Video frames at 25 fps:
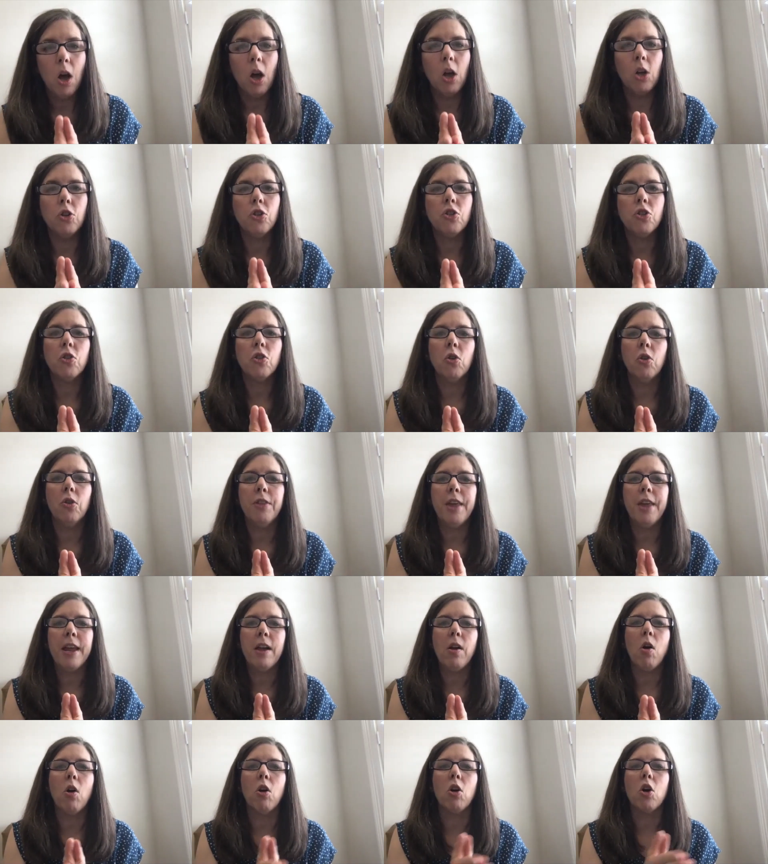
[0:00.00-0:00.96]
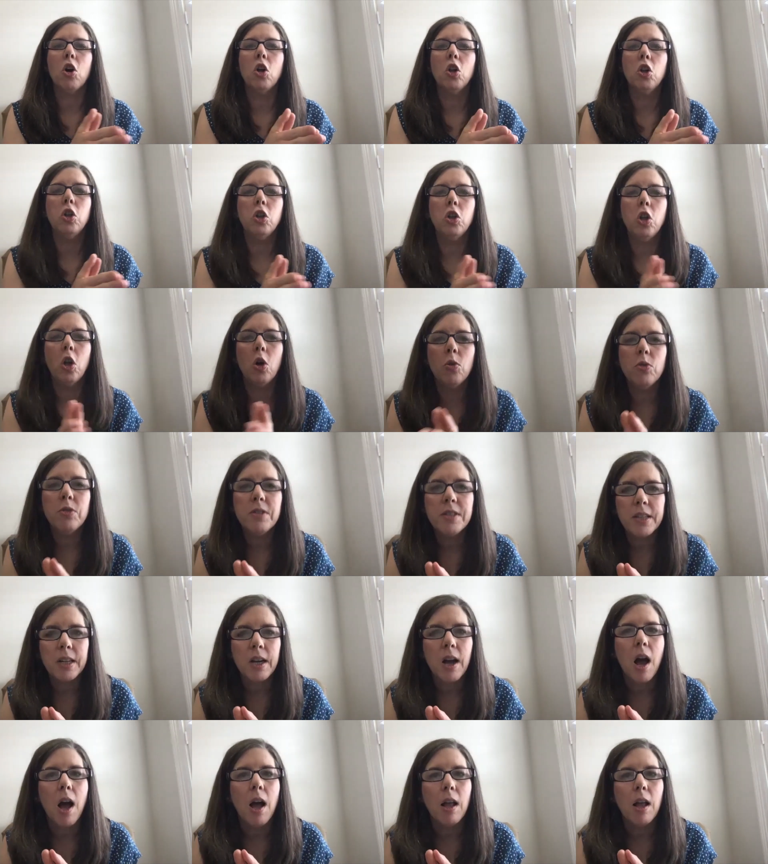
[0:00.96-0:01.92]
until they are close
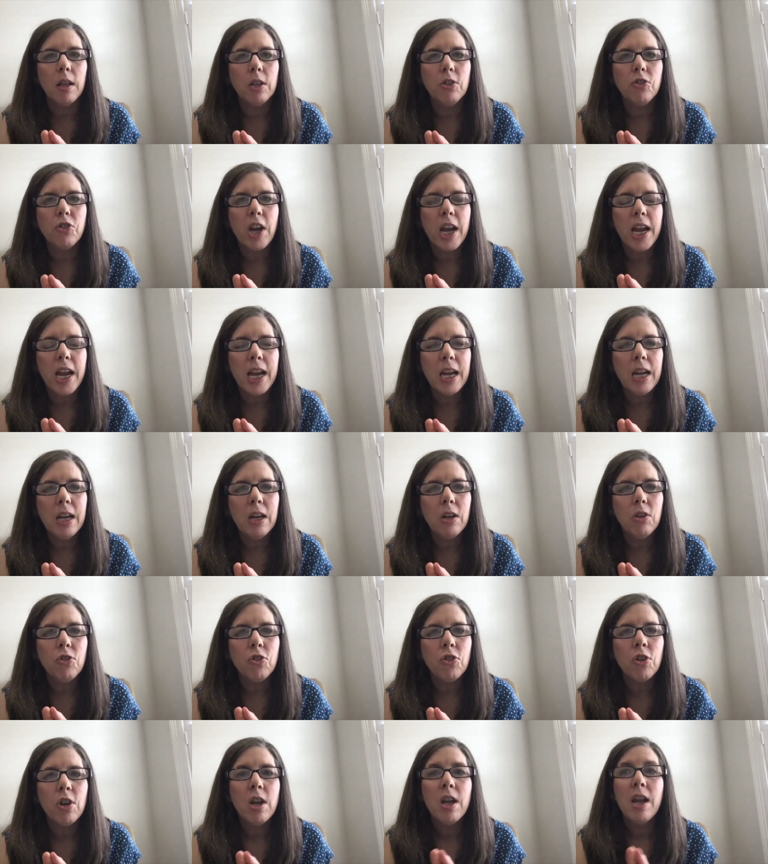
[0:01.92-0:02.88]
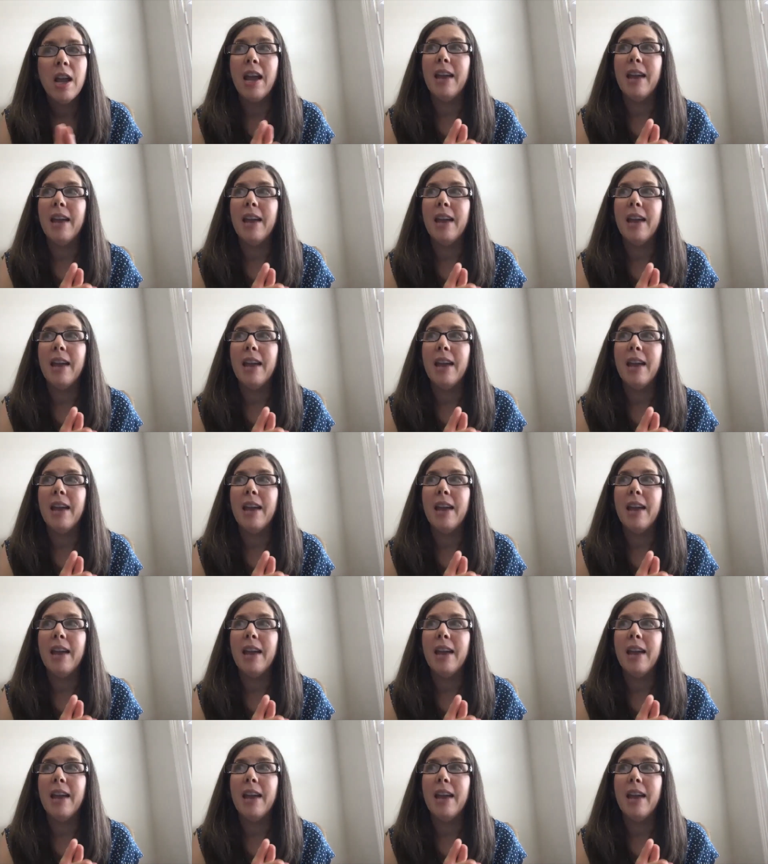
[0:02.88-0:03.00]
to college age,